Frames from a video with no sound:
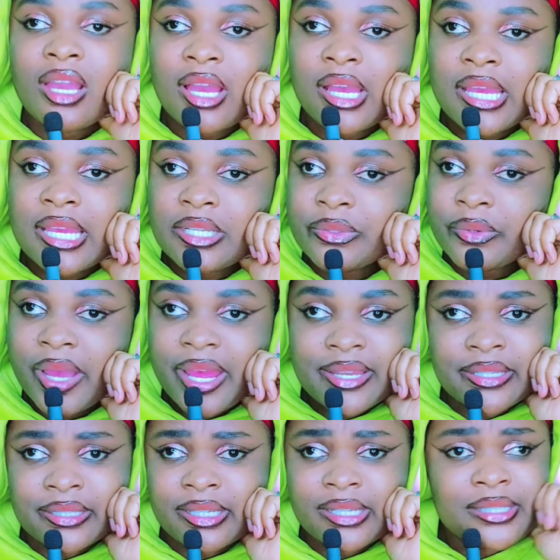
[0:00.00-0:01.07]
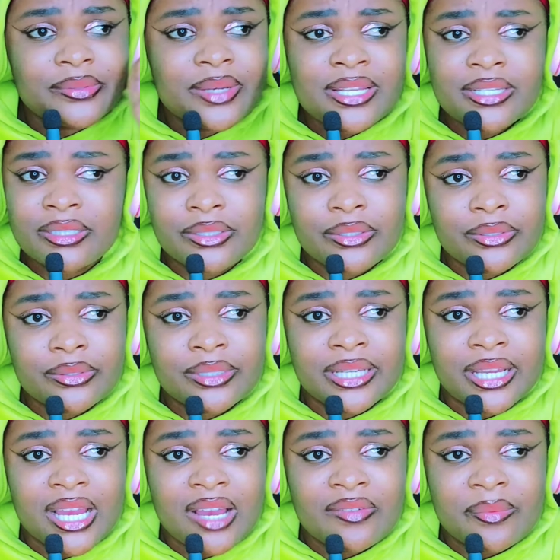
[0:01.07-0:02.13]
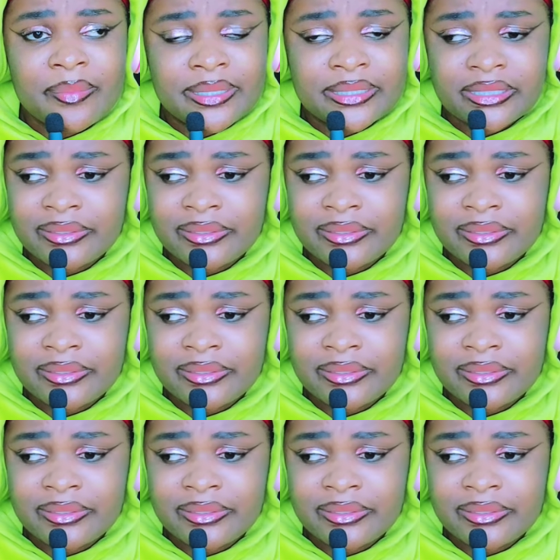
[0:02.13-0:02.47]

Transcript: it went through the government.